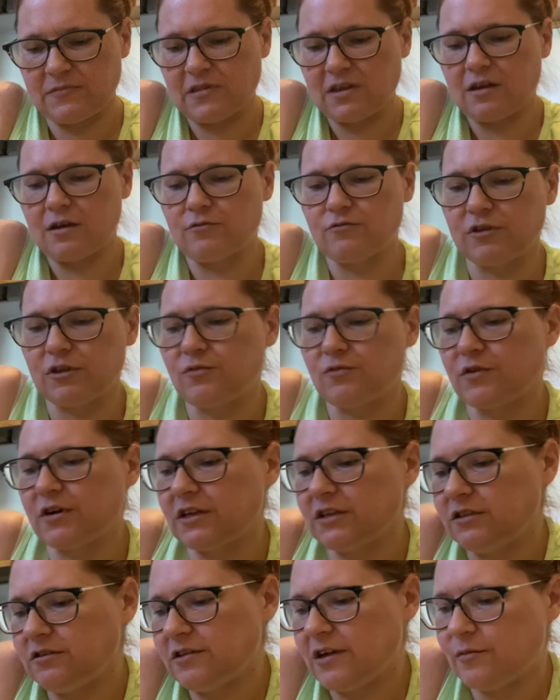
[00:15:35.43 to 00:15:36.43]
I really
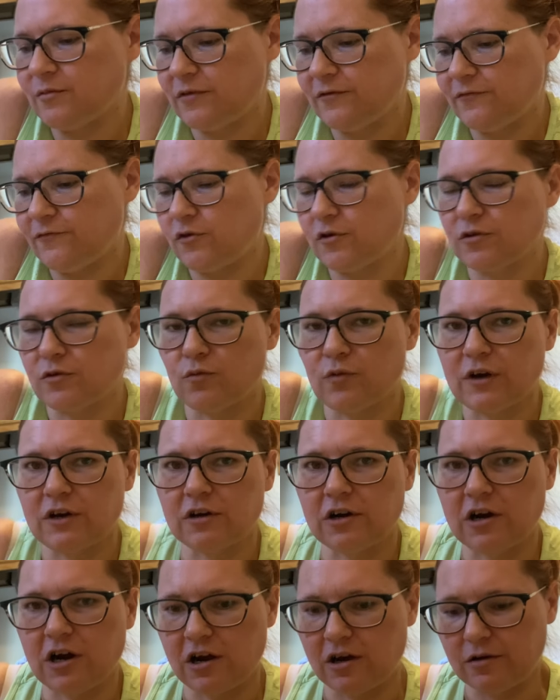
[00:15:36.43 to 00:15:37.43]
want to do that before the winter
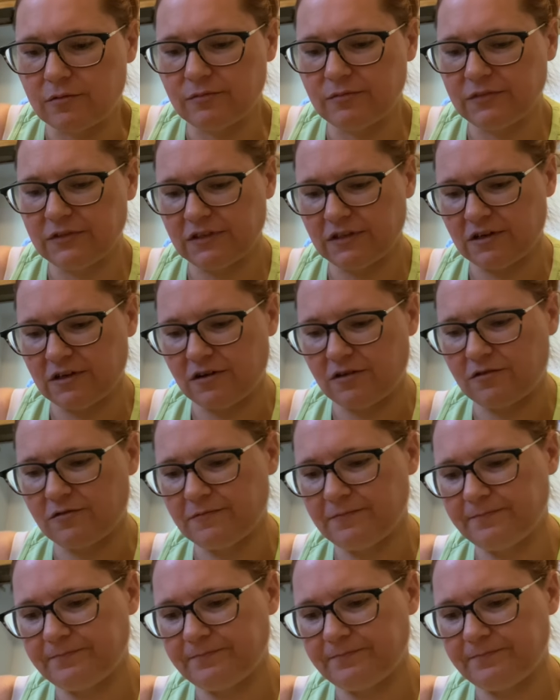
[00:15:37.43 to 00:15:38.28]
comes, so